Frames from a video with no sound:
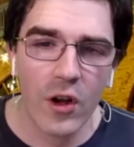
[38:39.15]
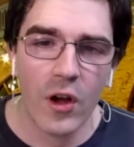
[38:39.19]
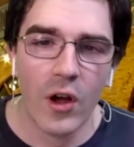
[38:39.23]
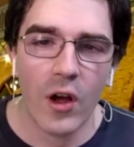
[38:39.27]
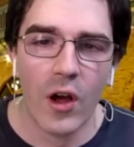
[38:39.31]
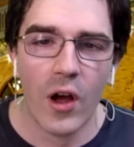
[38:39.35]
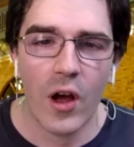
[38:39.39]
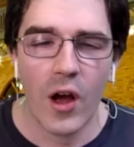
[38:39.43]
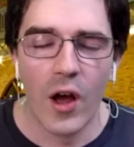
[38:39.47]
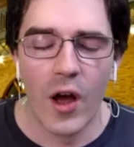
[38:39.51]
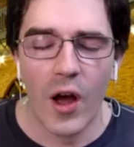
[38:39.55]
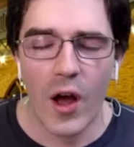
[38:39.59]

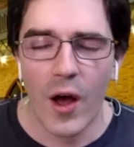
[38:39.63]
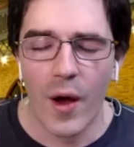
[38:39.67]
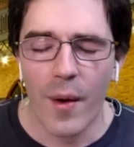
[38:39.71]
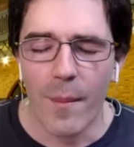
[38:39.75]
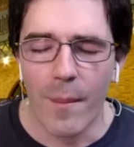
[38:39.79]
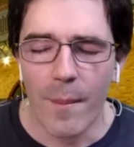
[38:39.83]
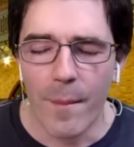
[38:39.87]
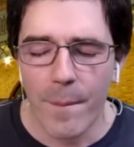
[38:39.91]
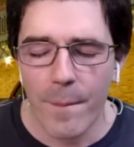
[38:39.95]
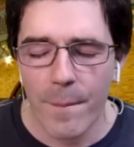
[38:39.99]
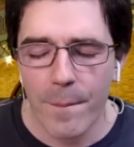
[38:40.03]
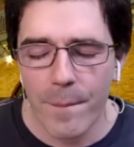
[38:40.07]
Um,
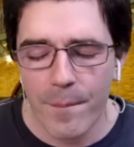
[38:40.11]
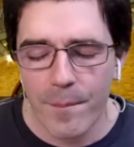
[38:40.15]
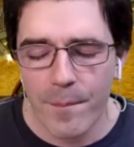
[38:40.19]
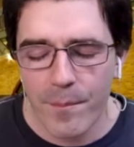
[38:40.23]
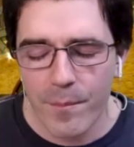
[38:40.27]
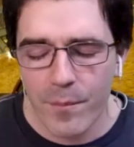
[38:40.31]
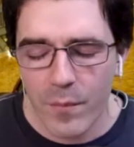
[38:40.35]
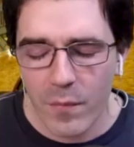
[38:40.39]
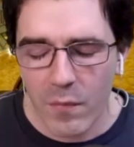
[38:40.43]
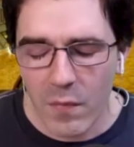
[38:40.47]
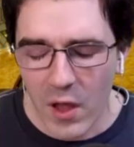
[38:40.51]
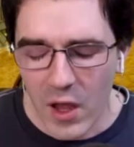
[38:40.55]

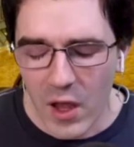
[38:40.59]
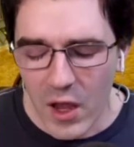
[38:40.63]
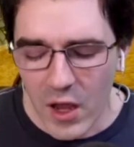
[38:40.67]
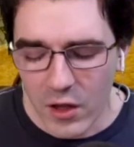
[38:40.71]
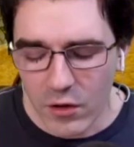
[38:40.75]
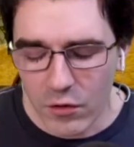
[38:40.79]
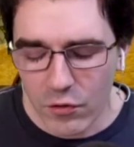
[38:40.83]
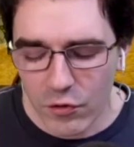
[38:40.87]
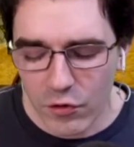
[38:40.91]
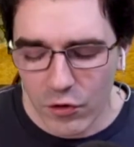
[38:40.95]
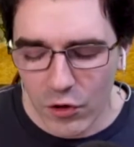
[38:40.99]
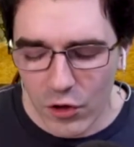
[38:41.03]
and
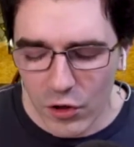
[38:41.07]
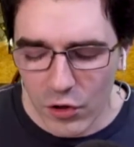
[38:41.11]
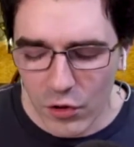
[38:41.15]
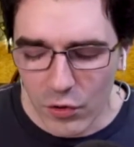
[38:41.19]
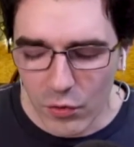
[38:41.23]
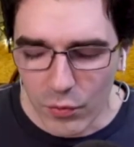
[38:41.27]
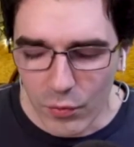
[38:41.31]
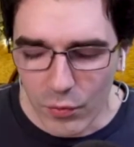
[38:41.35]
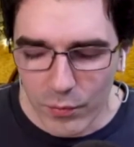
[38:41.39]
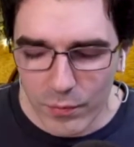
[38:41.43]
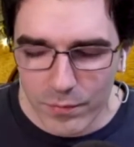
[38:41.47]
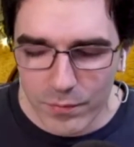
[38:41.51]
so,
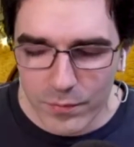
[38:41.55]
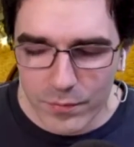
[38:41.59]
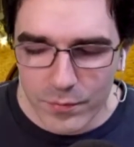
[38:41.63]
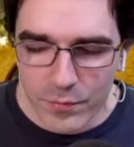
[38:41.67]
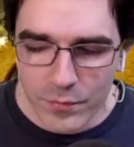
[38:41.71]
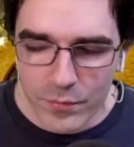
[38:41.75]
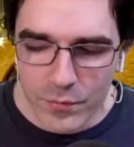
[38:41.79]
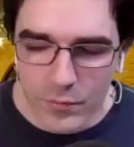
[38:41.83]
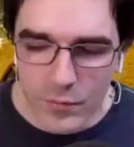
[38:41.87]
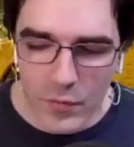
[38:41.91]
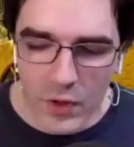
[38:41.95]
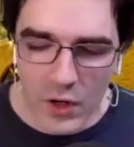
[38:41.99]

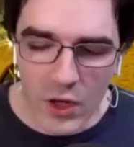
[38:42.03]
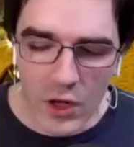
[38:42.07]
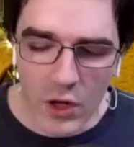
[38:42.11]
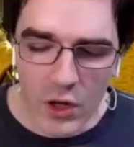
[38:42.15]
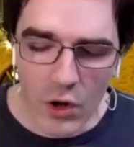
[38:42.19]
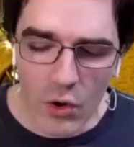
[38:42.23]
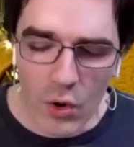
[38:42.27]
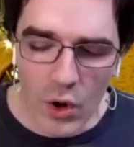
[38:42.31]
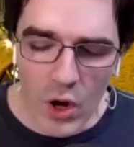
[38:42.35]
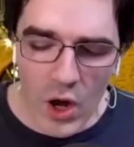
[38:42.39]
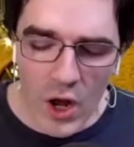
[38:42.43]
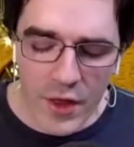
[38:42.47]
you know,
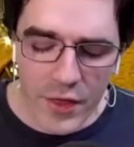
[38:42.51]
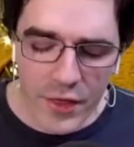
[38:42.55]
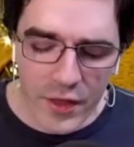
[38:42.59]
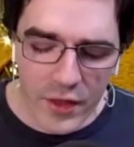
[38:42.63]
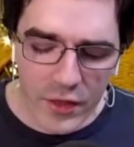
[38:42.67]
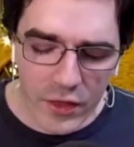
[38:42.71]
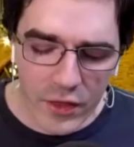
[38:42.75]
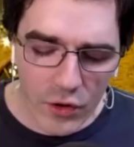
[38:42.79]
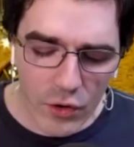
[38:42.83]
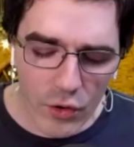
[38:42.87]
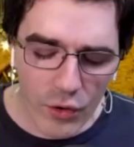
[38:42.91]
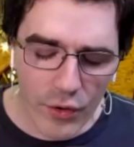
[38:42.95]
I think the
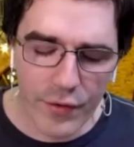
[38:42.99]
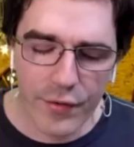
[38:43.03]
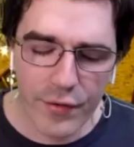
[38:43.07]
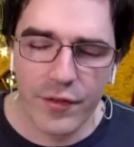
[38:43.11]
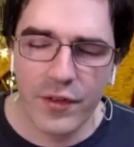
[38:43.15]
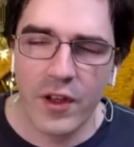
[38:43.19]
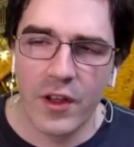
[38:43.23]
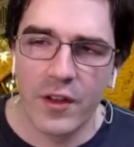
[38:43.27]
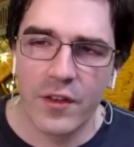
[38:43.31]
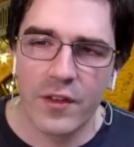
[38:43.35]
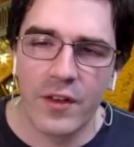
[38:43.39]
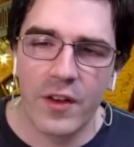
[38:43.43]
goal of
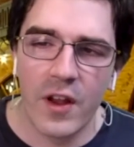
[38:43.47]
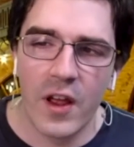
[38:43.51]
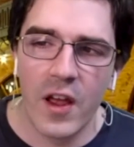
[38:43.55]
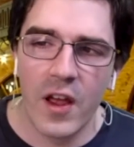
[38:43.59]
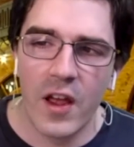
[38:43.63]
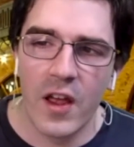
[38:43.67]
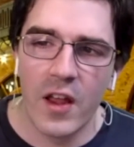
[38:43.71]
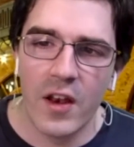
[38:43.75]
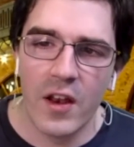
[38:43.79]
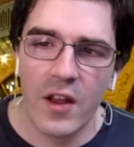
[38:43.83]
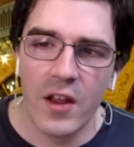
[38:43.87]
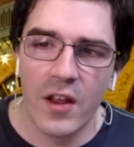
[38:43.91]

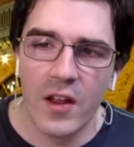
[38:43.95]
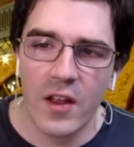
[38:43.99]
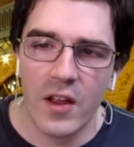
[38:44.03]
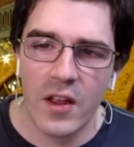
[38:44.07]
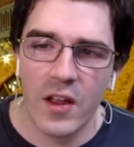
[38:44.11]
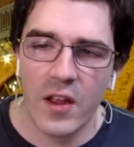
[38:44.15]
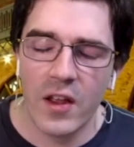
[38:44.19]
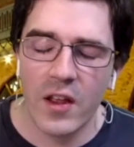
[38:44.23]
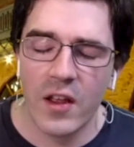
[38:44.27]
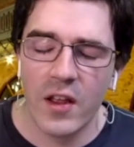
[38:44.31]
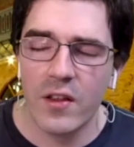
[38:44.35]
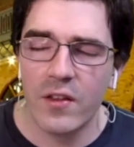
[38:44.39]
CS10
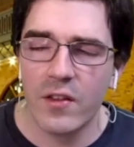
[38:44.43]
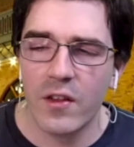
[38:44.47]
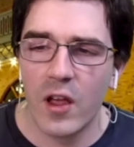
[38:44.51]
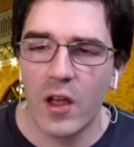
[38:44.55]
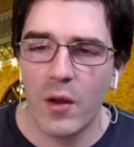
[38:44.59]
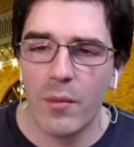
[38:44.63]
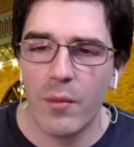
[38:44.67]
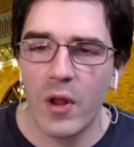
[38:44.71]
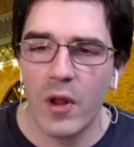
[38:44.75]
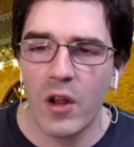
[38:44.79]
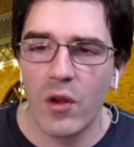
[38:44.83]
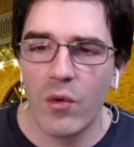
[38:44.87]
is in
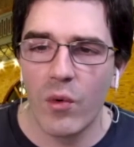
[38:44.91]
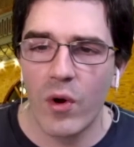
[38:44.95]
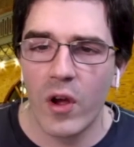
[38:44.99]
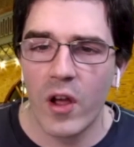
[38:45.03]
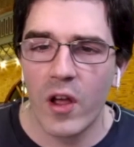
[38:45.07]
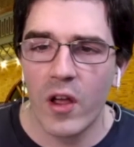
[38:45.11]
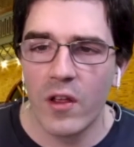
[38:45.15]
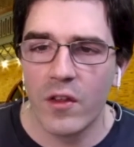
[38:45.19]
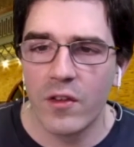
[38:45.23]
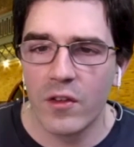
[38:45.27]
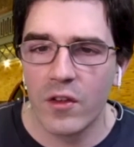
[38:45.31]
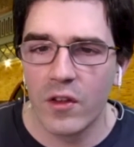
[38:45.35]
many
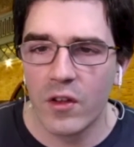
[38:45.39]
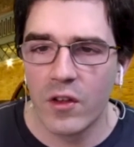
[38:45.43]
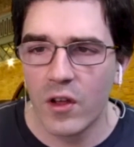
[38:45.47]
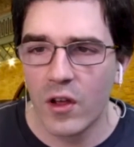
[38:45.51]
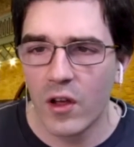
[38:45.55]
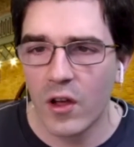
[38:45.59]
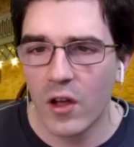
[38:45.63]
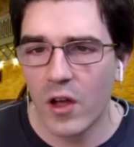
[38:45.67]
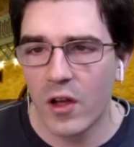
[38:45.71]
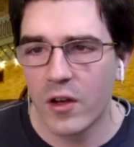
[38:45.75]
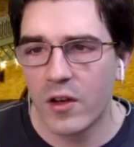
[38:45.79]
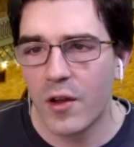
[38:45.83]
ways uh,
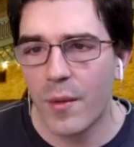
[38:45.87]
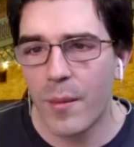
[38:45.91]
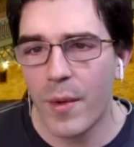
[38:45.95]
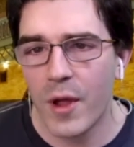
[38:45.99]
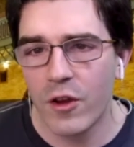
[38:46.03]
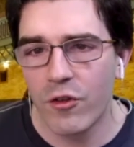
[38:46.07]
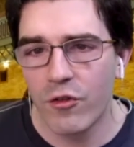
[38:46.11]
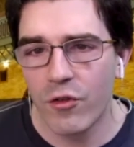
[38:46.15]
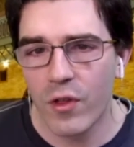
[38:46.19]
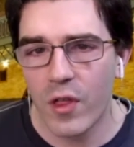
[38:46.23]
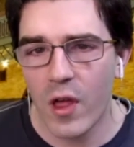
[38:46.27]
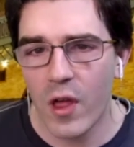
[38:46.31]
to make
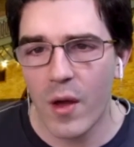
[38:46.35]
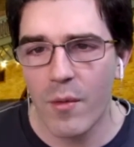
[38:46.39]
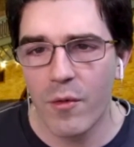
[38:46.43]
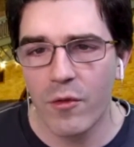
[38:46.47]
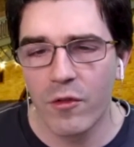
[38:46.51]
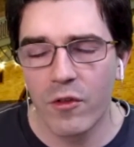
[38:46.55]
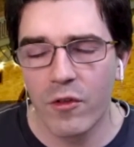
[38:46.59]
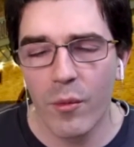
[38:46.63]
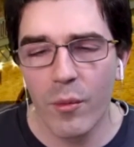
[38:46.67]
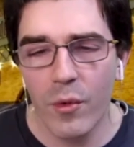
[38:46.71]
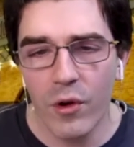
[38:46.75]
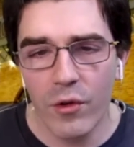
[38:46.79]
sure that
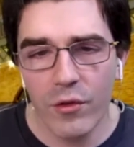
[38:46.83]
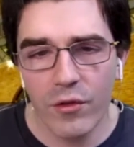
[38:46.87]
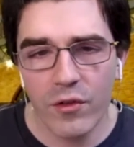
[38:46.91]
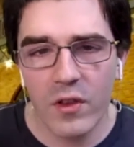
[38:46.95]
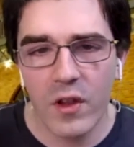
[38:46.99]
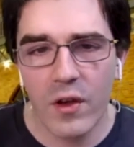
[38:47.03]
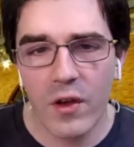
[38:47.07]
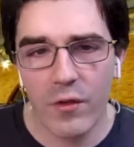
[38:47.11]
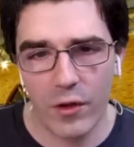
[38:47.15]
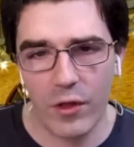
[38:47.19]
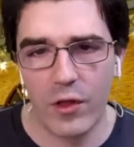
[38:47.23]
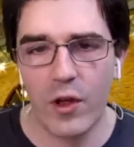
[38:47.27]
someone who's never
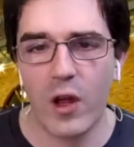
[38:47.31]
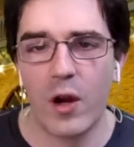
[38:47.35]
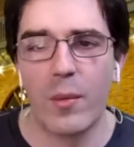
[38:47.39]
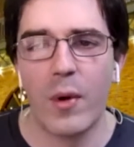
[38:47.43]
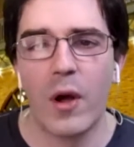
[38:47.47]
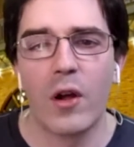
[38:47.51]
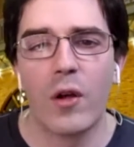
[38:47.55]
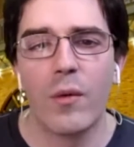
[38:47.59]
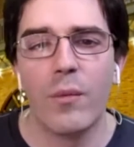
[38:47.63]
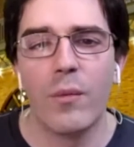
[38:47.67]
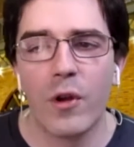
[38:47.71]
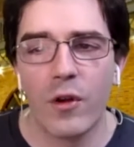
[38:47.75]
thought about
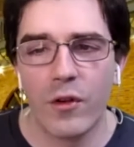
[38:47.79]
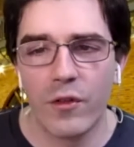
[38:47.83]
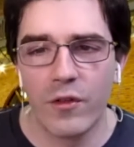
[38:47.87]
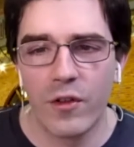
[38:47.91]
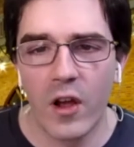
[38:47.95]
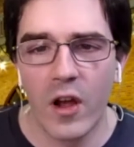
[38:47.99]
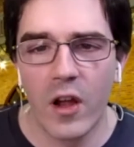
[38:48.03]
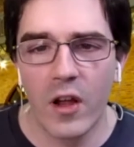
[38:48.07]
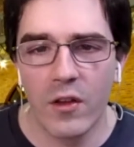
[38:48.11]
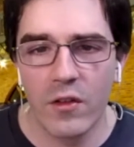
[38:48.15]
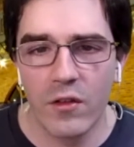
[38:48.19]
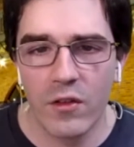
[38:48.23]
computer
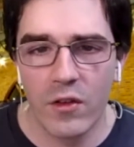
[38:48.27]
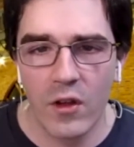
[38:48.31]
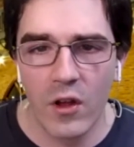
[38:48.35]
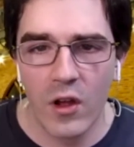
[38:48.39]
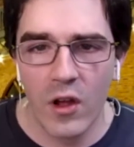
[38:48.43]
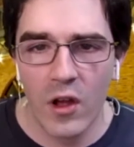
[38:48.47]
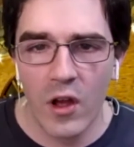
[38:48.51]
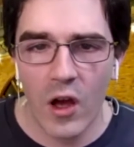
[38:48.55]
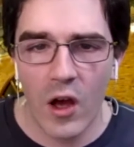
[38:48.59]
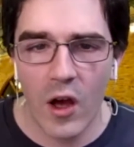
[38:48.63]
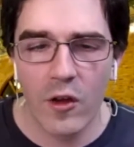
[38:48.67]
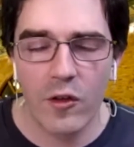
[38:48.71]
science
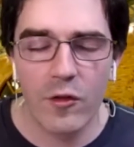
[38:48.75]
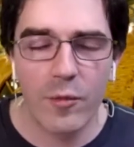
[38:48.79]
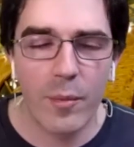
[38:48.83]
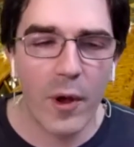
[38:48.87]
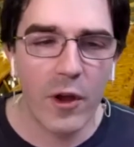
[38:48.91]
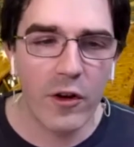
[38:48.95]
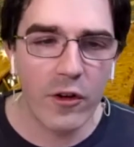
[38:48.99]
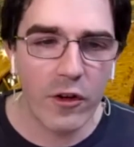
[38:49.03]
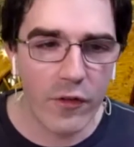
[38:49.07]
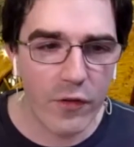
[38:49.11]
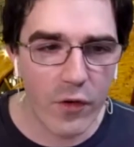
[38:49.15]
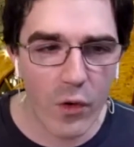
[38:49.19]
especially
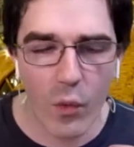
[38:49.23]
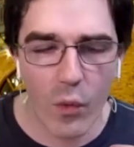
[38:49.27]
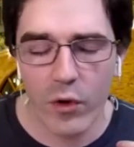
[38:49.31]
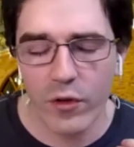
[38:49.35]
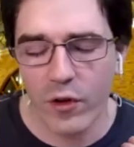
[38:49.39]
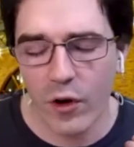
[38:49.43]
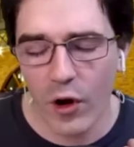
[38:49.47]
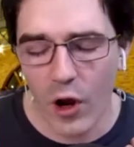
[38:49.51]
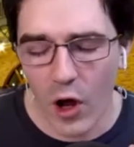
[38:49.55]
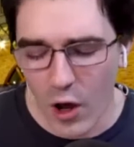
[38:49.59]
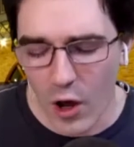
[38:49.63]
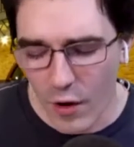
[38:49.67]
if it wasn't
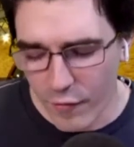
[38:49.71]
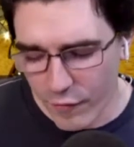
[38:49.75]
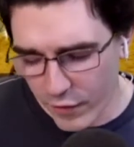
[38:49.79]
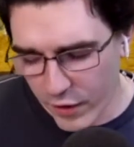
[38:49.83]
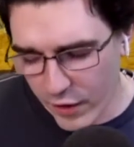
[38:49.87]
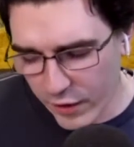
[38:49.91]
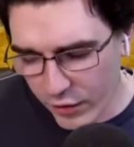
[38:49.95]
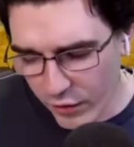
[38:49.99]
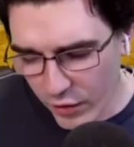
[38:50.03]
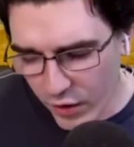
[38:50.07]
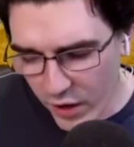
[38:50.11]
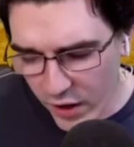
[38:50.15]
offered at their
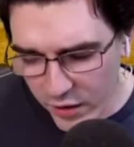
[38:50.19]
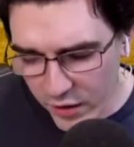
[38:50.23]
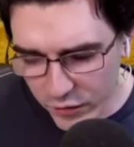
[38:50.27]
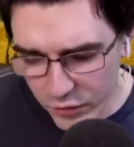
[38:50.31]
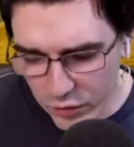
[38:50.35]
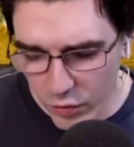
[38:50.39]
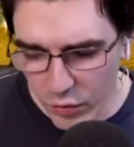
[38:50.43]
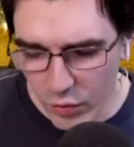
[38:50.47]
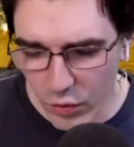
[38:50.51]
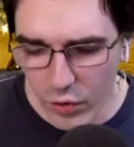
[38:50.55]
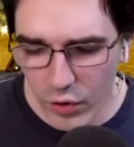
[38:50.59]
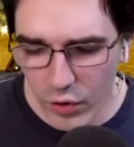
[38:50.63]
high school,